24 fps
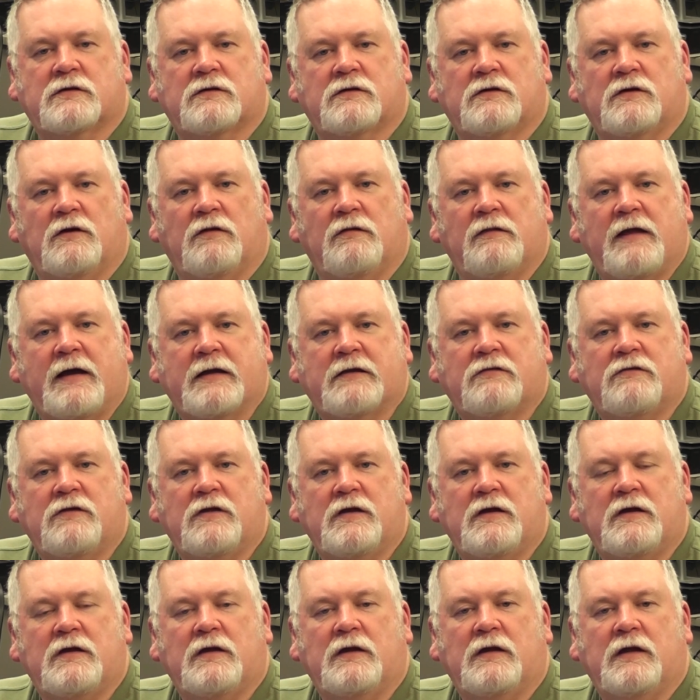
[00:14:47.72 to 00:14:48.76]

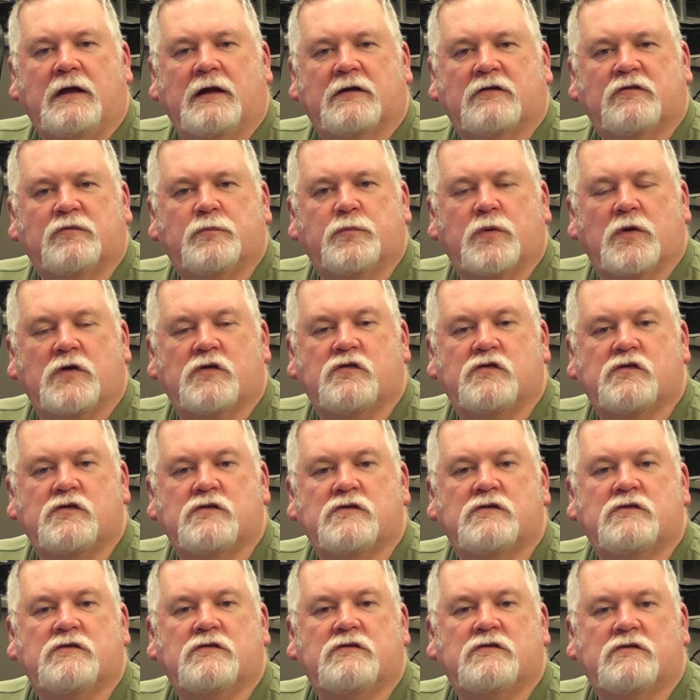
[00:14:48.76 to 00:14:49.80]
collecting
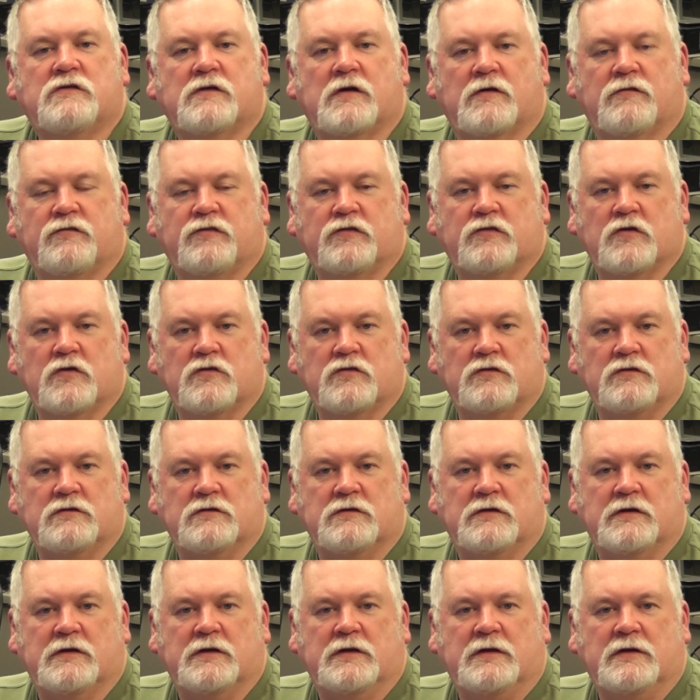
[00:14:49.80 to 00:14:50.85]
expressions of
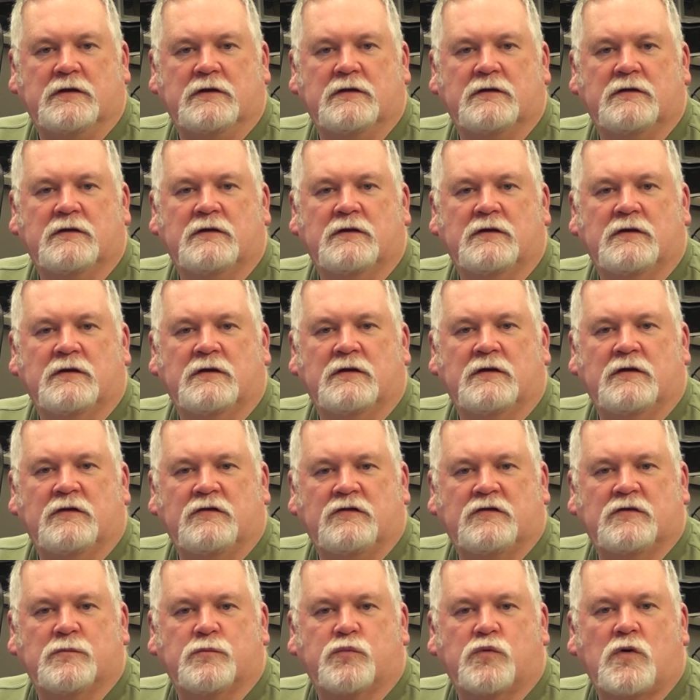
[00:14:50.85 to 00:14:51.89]
certainty,
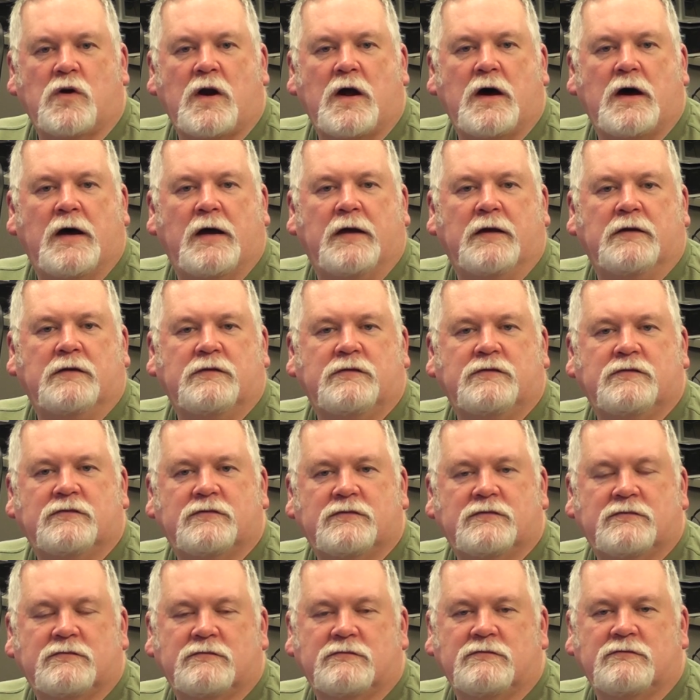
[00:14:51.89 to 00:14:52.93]

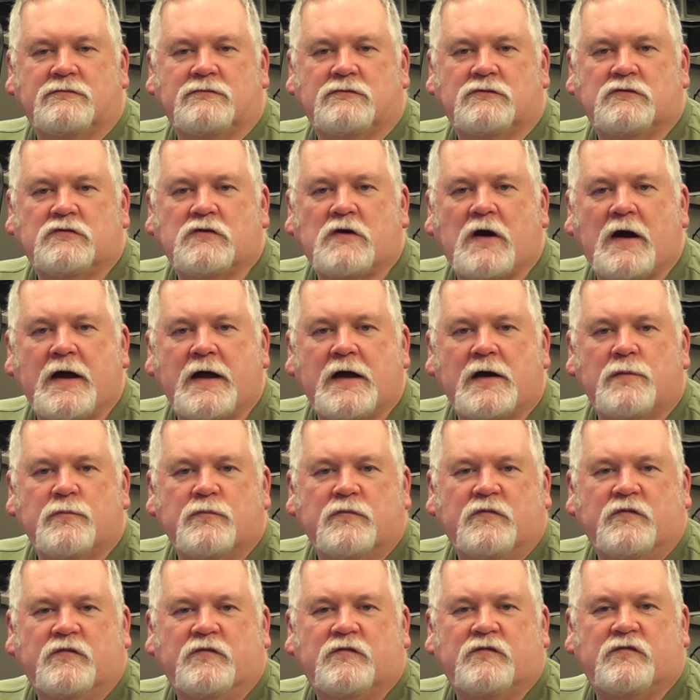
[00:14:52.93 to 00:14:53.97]
surprise,
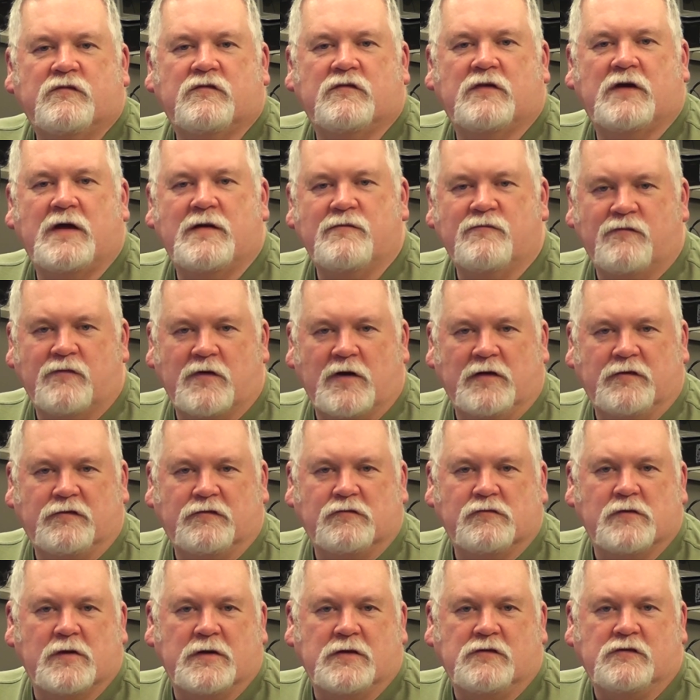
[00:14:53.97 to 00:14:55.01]
triumph, and
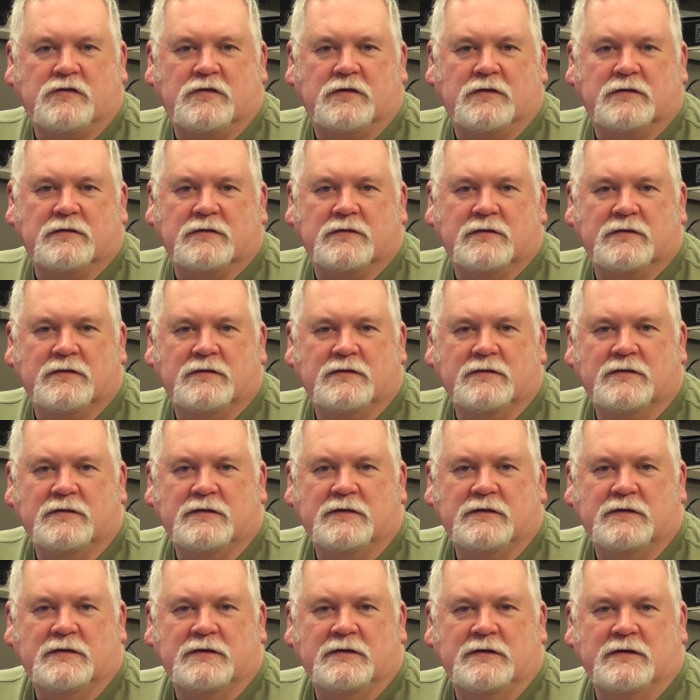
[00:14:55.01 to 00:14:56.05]
frustration.
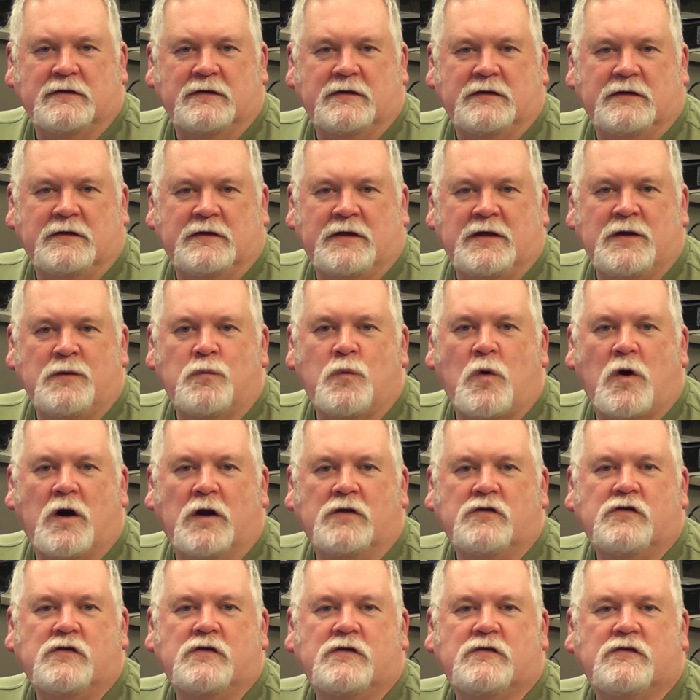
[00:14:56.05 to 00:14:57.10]
He
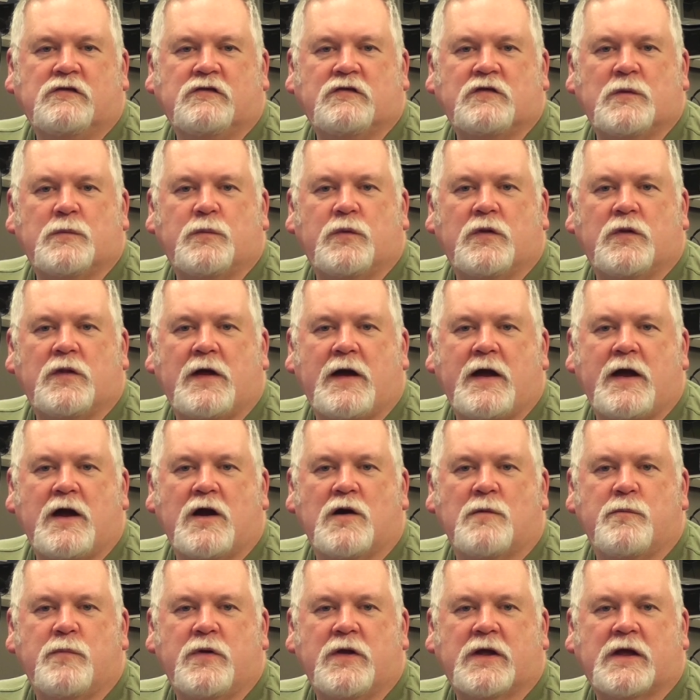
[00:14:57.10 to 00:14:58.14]
watches the
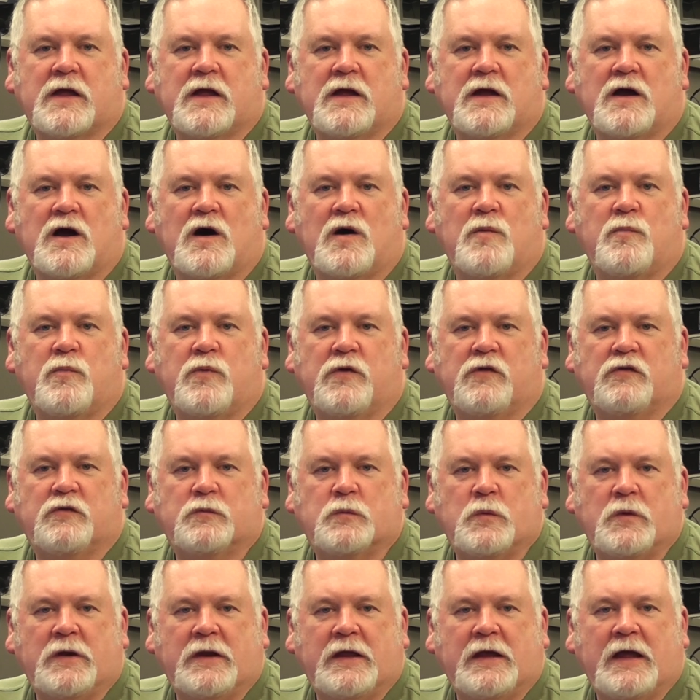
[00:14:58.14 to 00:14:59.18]
player picking up his
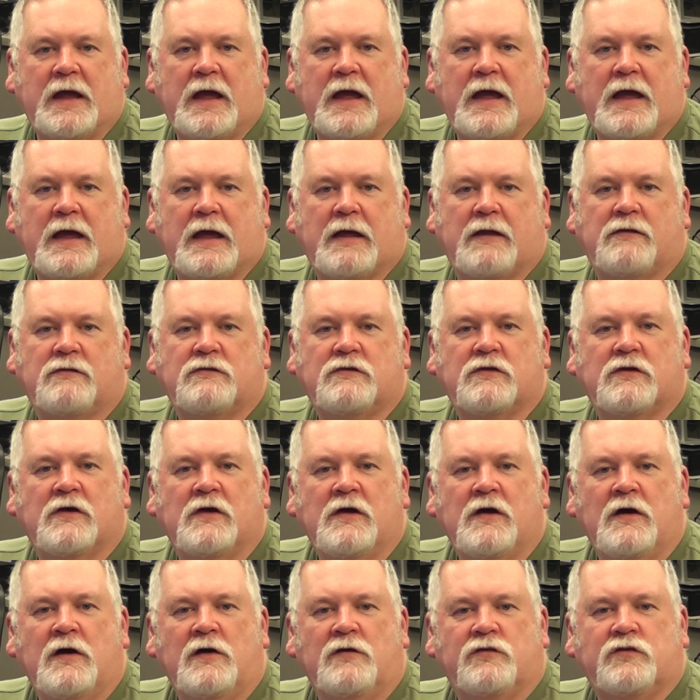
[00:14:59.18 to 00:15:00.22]
winning hand
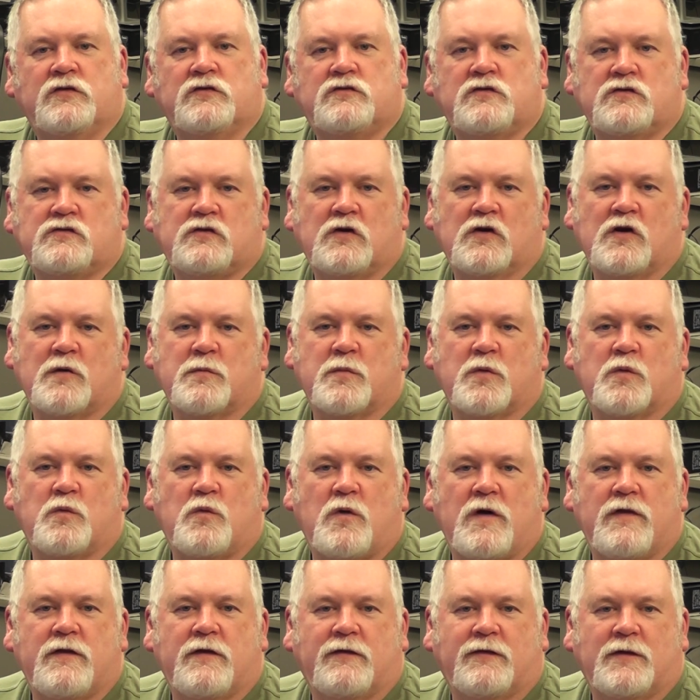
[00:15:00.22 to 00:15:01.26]
to determine
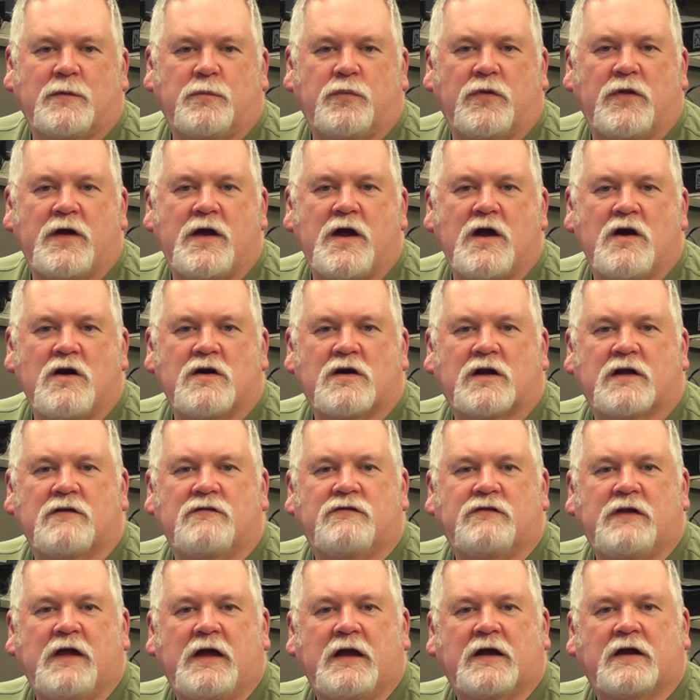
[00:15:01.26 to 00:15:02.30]
whether the player can
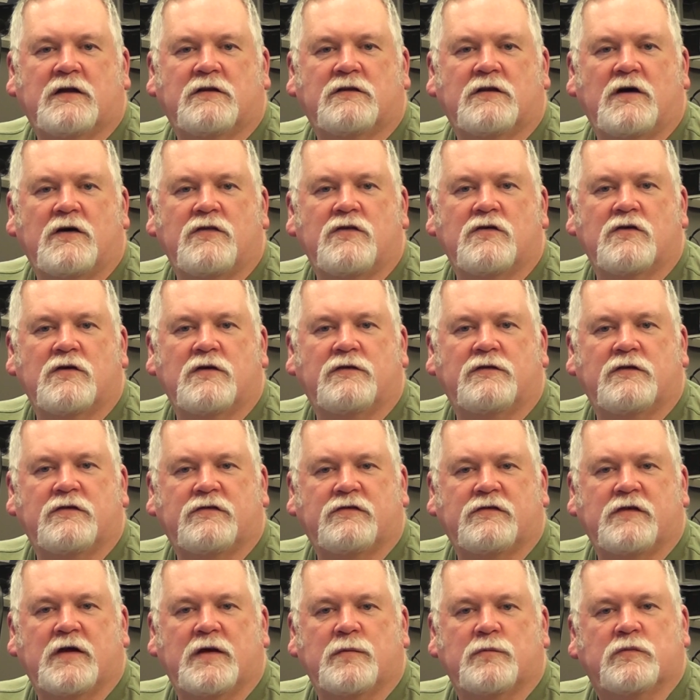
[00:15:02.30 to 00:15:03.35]
take another in the
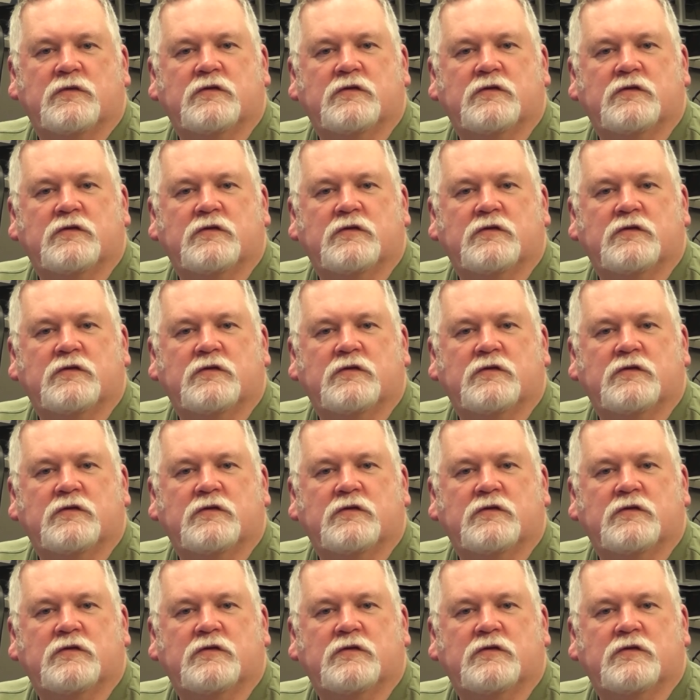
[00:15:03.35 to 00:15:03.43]
same